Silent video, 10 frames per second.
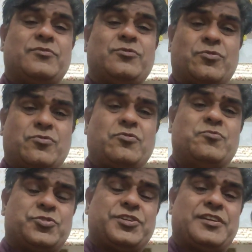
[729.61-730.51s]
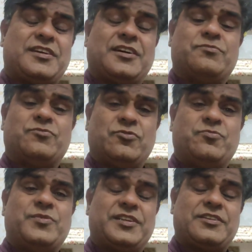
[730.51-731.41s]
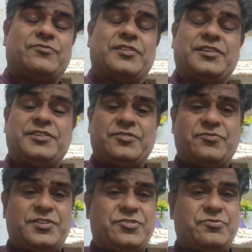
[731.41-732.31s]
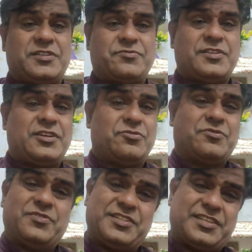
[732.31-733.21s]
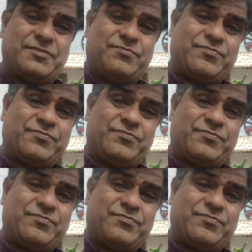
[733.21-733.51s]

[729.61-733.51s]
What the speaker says: locomotion or movement of the individuals without visa.